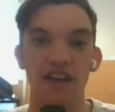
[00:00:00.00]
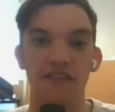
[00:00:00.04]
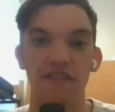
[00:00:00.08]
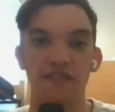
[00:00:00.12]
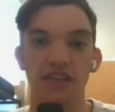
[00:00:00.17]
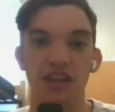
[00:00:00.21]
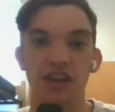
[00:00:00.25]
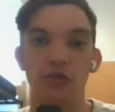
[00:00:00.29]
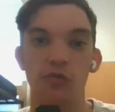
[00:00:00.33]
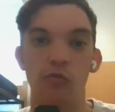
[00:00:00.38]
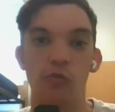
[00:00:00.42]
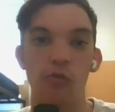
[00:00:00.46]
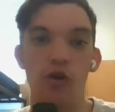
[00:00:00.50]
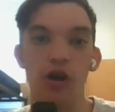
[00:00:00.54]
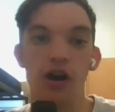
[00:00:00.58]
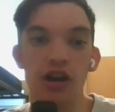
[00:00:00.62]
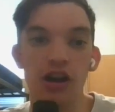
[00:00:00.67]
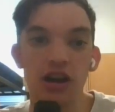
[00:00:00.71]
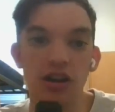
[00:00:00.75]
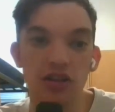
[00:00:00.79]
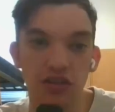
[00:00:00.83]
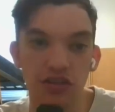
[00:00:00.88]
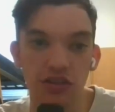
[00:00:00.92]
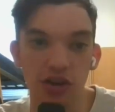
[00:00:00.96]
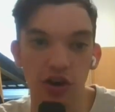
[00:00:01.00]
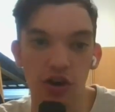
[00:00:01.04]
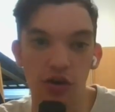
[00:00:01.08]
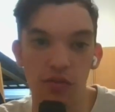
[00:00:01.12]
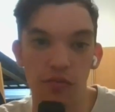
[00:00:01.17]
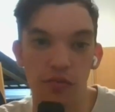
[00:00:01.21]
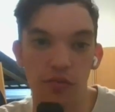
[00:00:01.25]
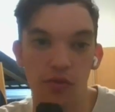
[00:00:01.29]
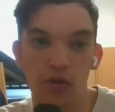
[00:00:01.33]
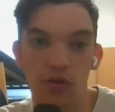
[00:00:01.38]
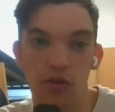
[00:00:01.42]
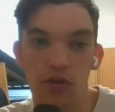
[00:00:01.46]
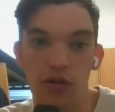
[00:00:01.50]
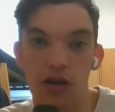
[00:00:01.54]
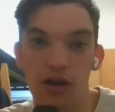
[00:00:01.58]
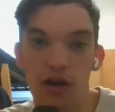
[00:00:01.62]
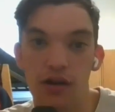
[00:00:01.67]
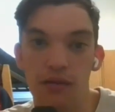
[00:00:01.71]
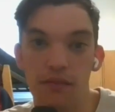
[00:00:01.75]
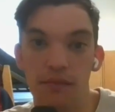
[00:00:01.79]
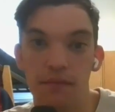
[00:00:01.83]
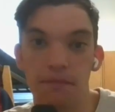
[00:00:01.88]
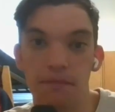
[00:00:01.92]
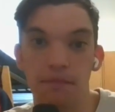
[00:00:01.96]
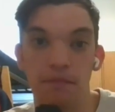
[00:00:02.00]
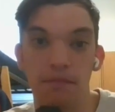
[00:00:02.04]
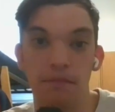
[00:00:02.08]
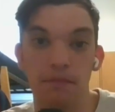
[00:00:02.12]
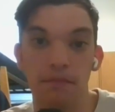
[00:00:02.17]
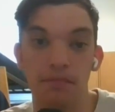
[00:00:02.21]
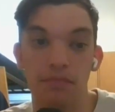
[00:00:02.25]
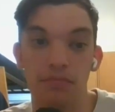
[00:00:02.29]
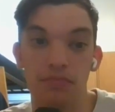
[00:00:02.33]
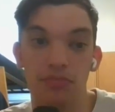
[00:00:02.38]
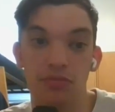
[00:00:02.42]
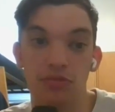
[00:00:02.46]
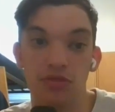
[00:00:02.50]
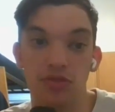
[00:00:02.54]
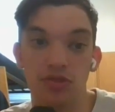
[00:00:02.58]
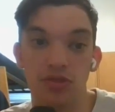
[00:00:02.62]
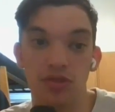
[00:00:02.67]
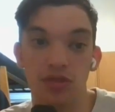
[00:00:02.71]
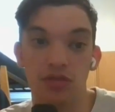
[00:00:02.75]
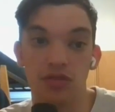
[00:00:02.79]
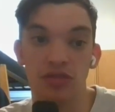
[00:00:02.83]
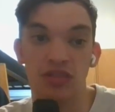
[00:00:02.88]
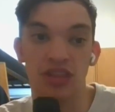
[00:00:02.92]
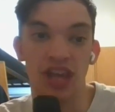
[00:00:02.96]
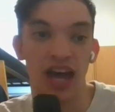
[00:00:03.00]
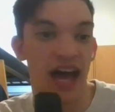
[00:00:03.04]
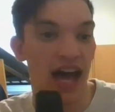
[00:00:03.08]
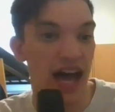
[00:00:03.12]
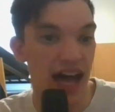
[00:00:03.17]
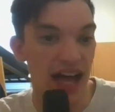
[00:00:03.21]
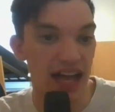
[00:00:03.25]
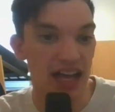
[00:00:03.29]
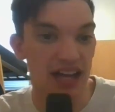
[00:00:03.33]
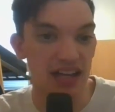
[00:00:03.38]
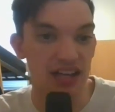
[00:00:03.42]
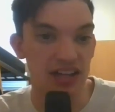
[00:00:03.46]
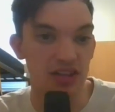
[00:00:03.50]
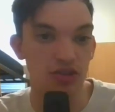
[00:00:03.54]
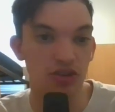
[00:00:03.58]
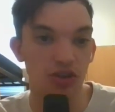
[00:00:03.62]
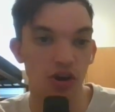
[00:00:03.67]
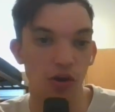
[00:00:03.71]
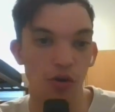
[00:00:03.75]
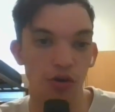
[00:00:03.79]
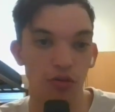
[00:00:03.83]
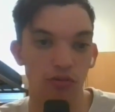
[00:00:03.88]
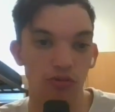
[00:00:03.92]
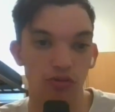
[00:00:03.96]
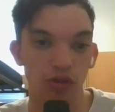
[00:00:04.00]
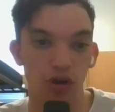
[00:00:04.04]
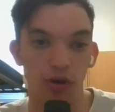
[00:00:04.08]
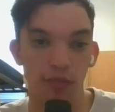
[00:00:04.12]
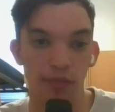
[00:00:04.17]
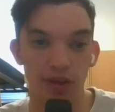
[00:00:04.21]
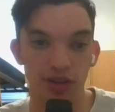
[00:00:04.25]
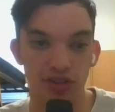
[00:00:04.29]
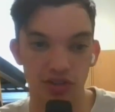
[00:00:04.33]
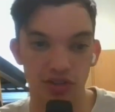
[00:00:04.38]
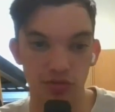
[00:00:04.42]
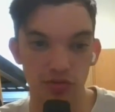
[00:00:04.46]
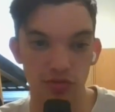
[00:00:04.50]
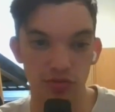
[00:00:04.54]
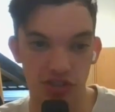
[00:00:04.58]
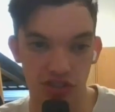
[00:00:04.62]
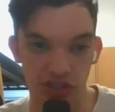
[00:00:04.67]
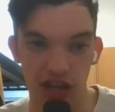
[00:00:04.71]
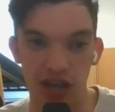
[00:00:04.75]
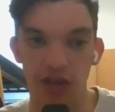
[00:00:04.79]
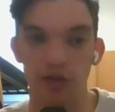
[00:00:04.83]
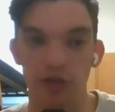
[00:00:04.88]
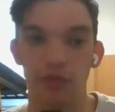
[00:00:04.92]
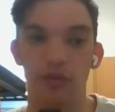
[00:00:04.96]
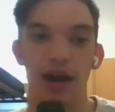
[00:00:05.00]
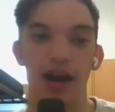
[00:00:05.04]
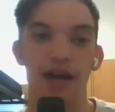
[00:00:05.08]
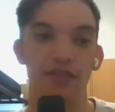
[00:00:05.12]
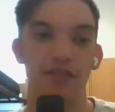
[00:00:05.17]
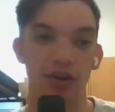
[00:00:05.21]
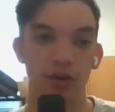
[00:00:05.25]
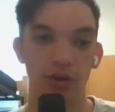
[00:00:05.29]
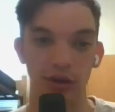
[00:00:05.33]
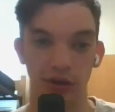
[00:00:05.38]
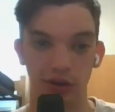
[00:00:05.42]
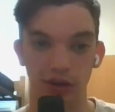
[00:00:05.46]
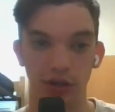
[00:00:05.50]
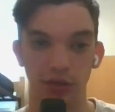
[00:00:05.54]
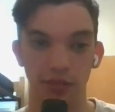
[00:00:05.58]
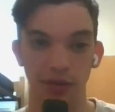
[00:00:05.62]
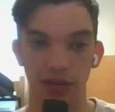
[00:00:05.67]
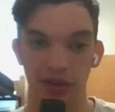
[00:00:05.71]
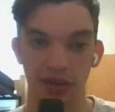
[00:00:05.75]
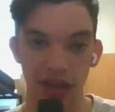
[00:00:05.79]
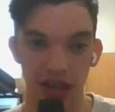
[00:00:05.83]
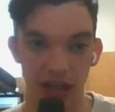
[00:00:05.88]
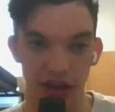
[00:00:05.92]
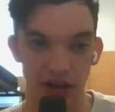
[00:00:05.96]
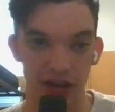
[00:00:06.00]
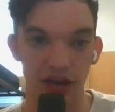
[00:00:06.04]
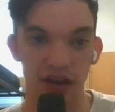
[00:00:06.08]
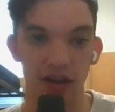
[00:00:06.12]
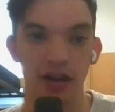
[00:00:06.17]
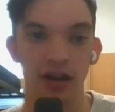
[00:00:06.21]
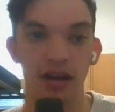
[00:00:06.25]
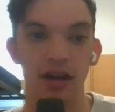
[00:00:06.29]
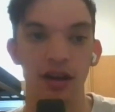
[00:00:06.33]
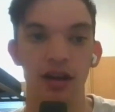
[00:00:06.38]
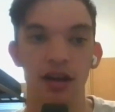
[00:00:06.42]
If they wanted to go more the height, you go with Roma Dunze, who I have going a little bit later.